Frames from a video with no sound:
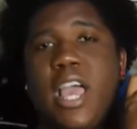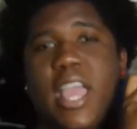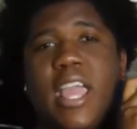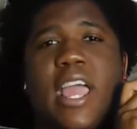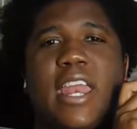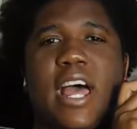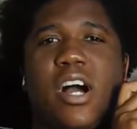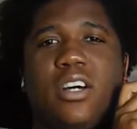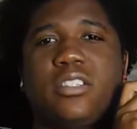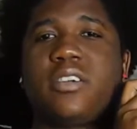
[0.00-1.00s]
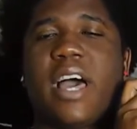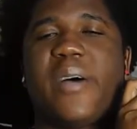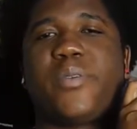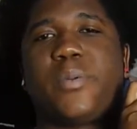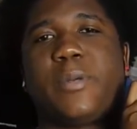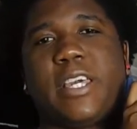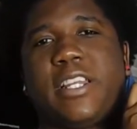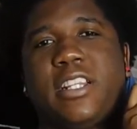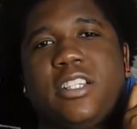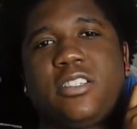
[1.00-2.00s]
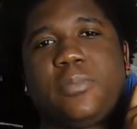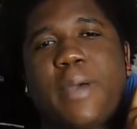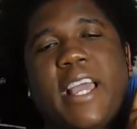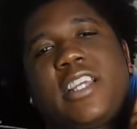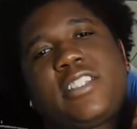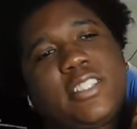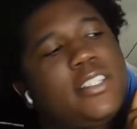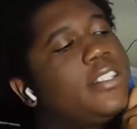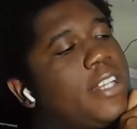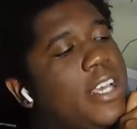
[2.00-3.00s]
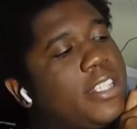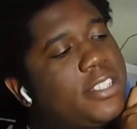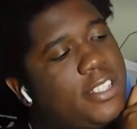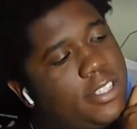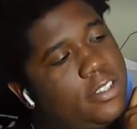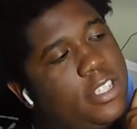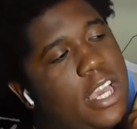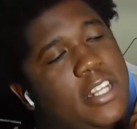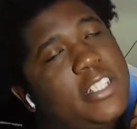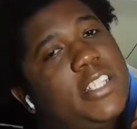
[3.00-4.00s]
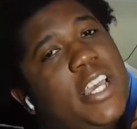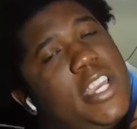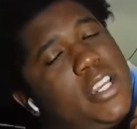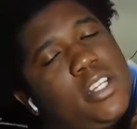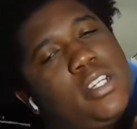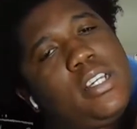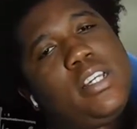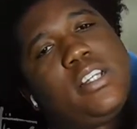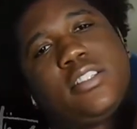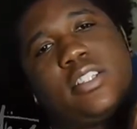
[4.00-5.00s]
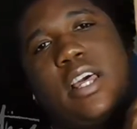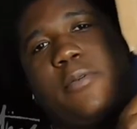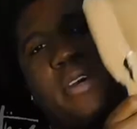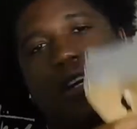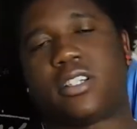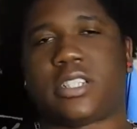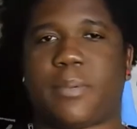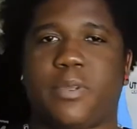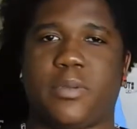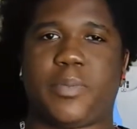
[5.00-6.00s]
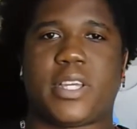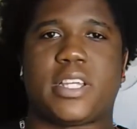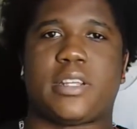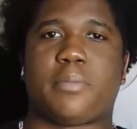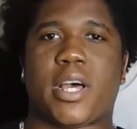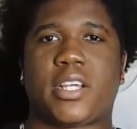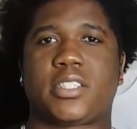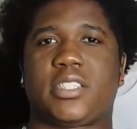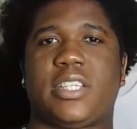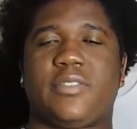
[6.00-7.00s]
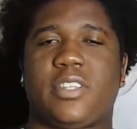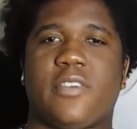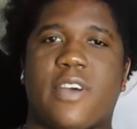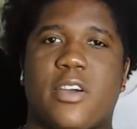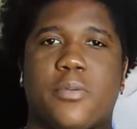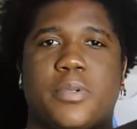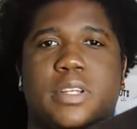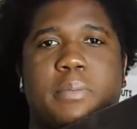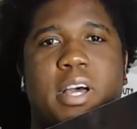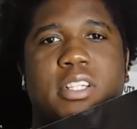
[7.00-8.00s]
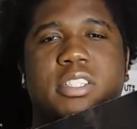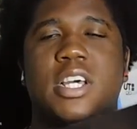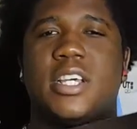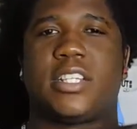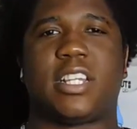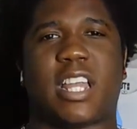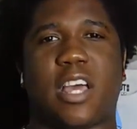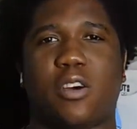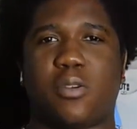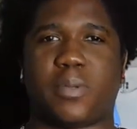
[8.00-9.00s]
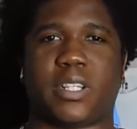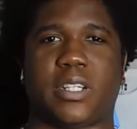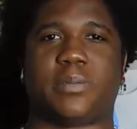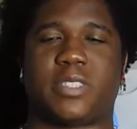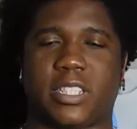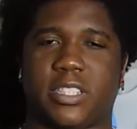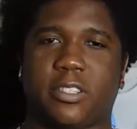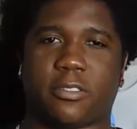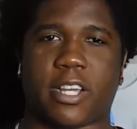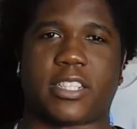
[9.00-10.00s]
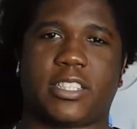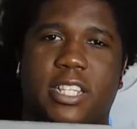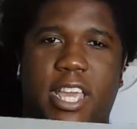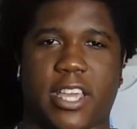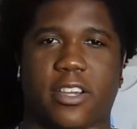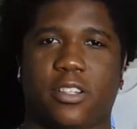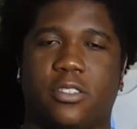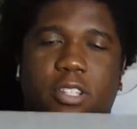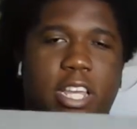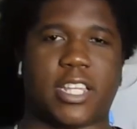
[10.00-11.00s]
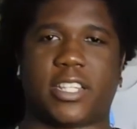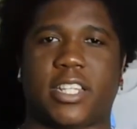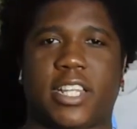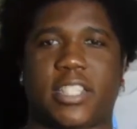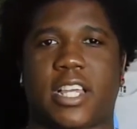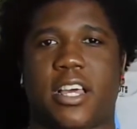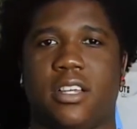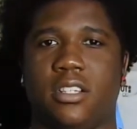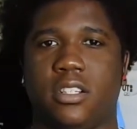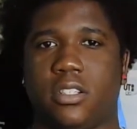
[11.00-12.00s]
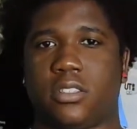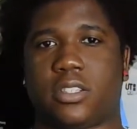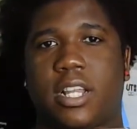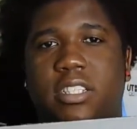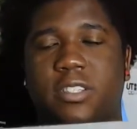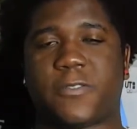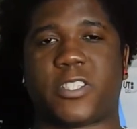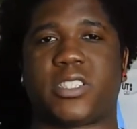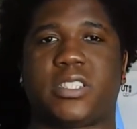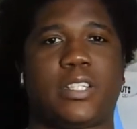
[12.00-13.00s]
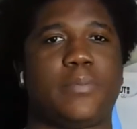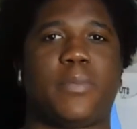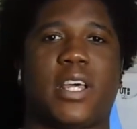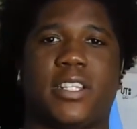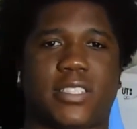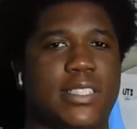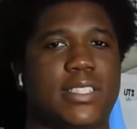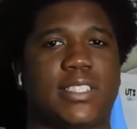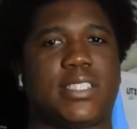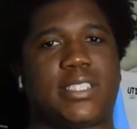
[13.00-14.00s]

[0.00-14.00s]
and I also have them in a little packaging that is sealed kind of tight. So that way, on top of them being in the box, even if I open the box, they're not open up to direct air or anything like that. So that's the first tip. Now let's get into the